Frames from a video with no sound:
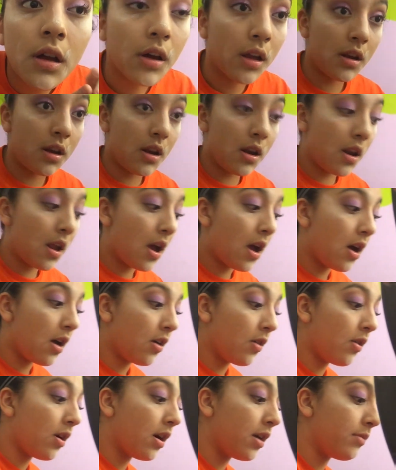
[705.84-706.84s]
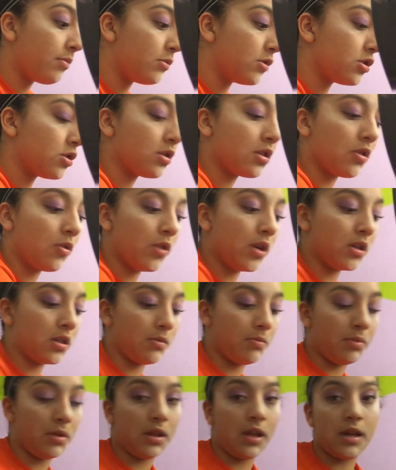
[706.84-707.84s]
Now I'm just going
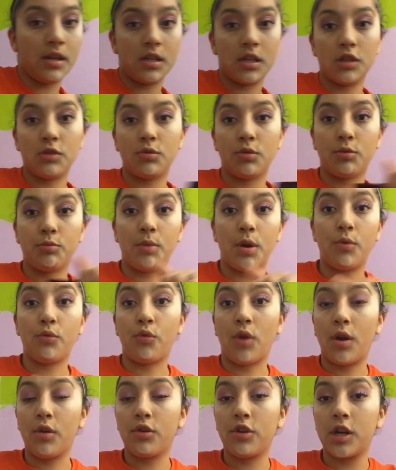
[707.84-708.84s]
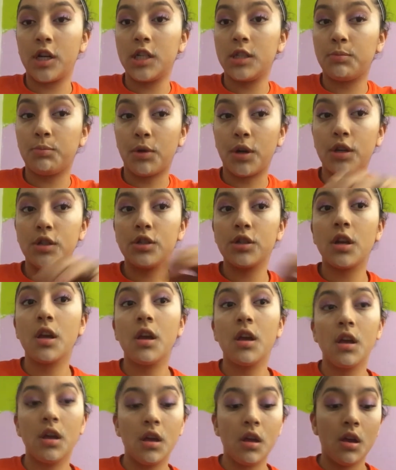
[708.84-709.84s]
to blend it with my round crease brush.
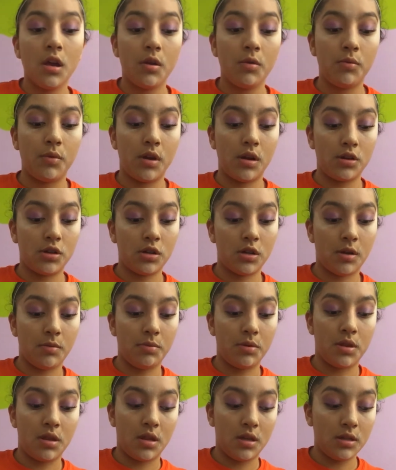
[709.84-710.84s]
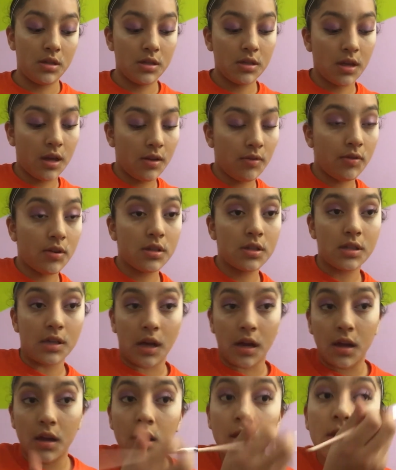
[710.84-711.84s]
We are just going to put this aside for a
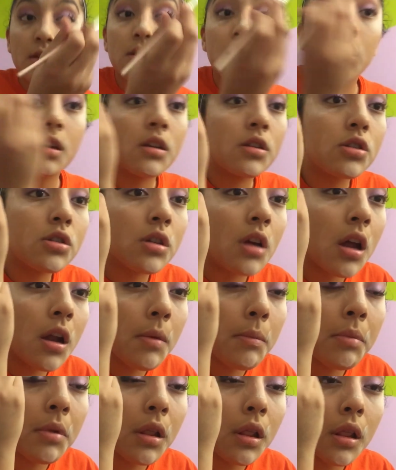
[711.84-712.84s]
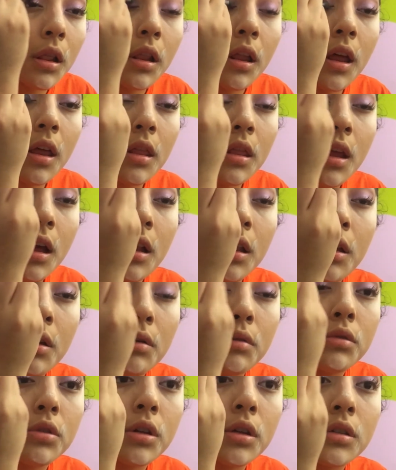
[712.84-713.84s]
second and just kind of blend that
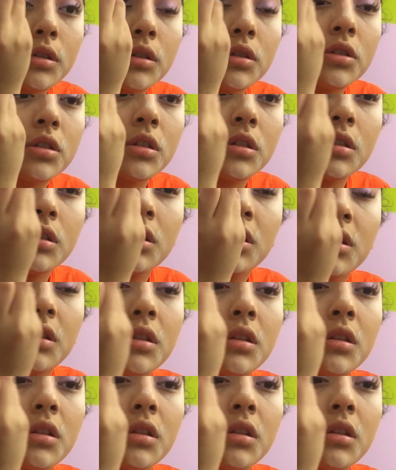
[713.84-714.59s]
little transition.